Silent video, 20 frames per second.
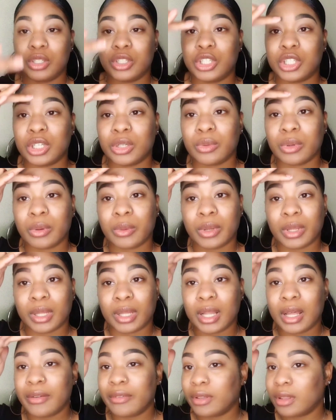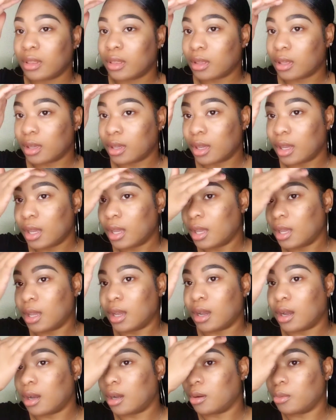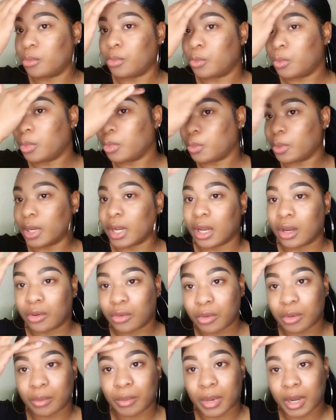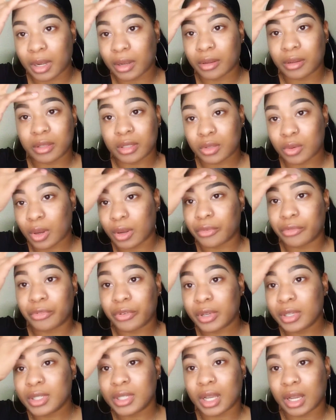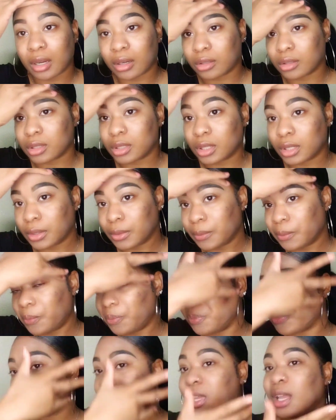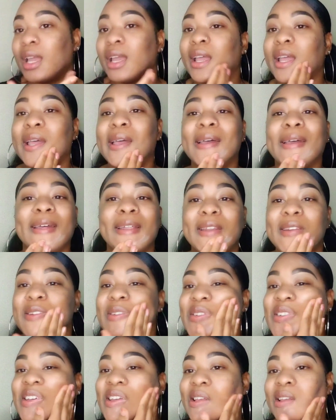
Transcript: 11th, when we went out to our friend's house, and